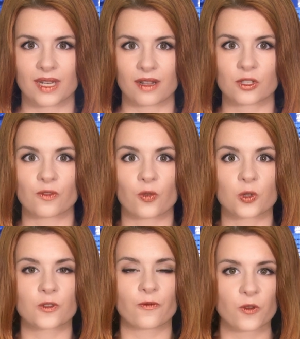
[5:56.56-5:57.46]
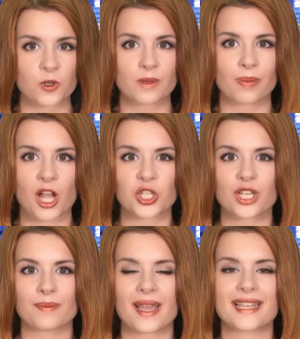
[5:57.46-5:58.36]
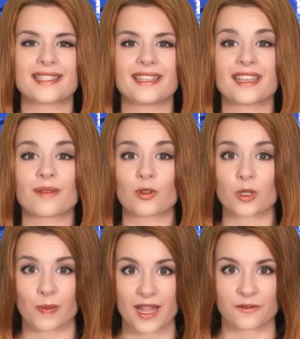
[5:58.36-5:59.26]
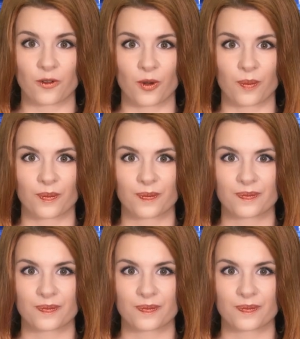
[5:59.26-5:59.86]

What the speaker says: announced world's first blockchain-based e-commerce platform.